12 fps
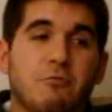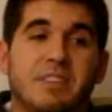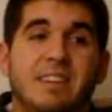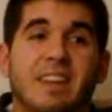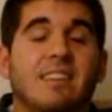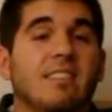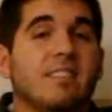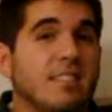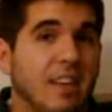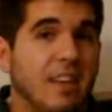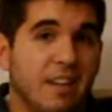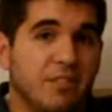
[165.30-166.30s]

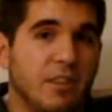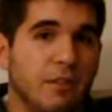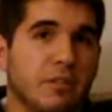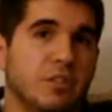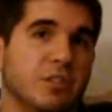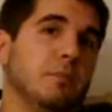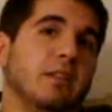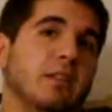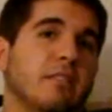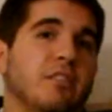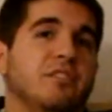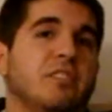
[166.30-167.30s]
ridiculous catch that really should have been
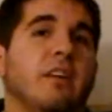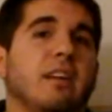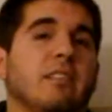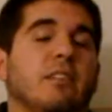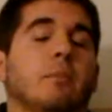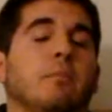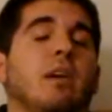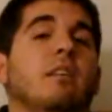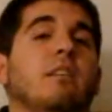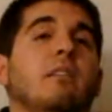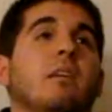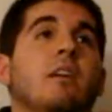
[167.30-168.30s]
a touchdown. He ended up
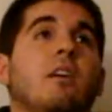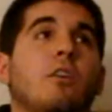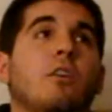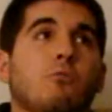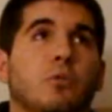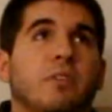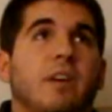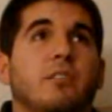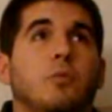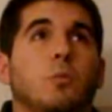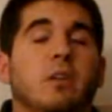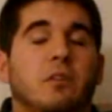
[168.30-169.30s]
getting ruled out
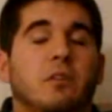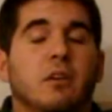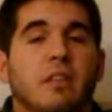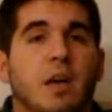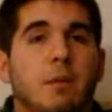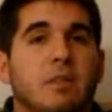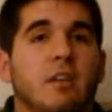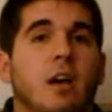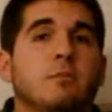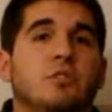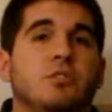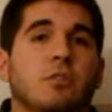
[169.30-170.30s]
at the 1-yard line, but
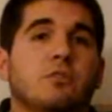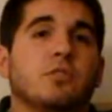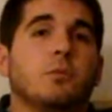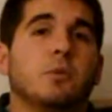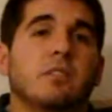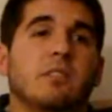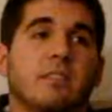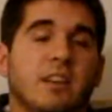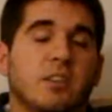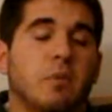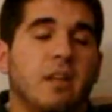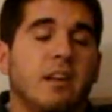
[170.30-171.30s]
Thomas Jones scored the
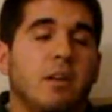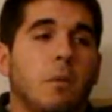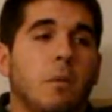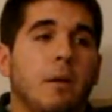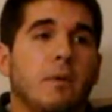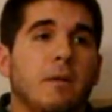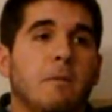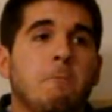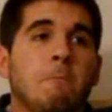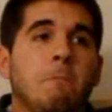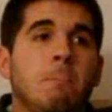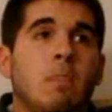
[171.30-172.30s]
next play anyway. But,
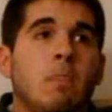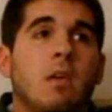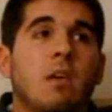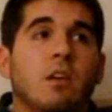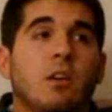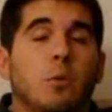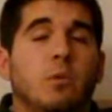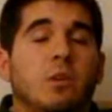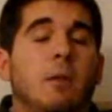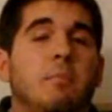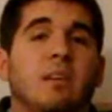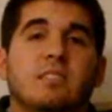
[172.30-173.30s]
you
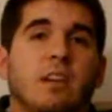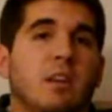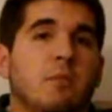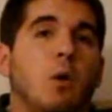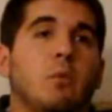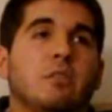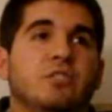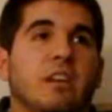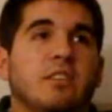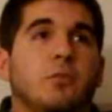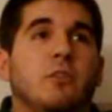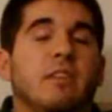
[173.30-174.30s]
got to be excited about where the
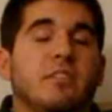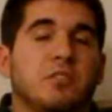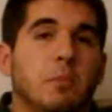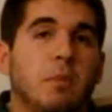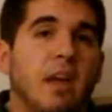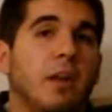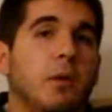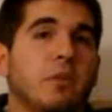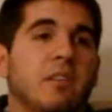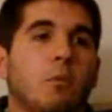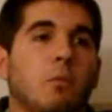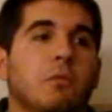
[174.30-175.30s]
Jets' offense could be headed
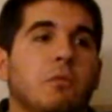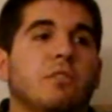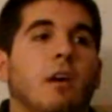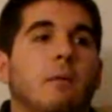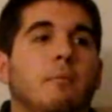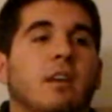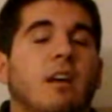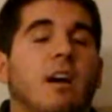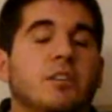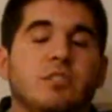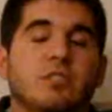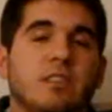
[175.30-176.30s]
with Edwards.
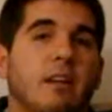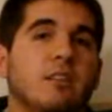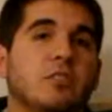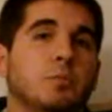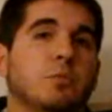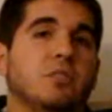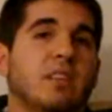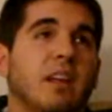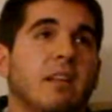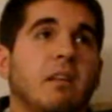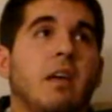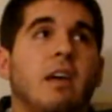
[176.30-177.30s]
Contry's not 100%.
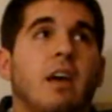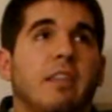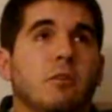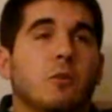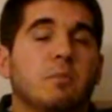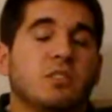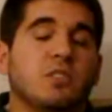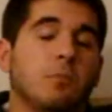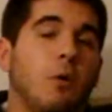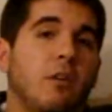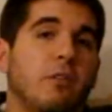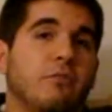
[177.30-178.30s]
I think it'll be
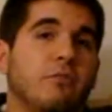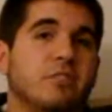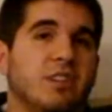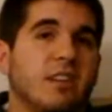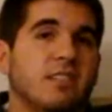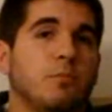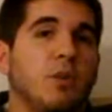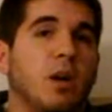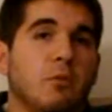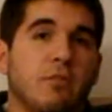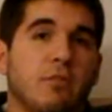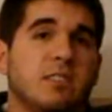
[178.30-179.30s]
smart for the Jets to
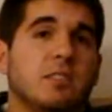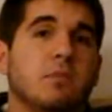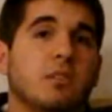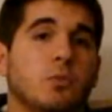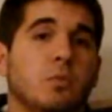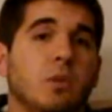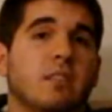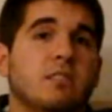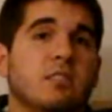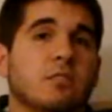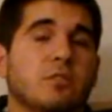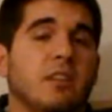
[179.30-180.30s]
probably rest him this week
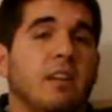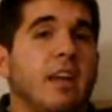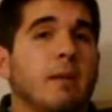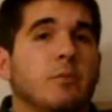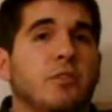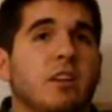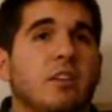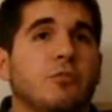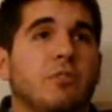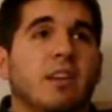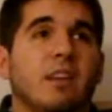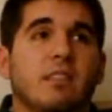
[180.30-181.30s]
because he's nursing a hamstring
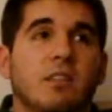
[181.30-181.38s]
injury,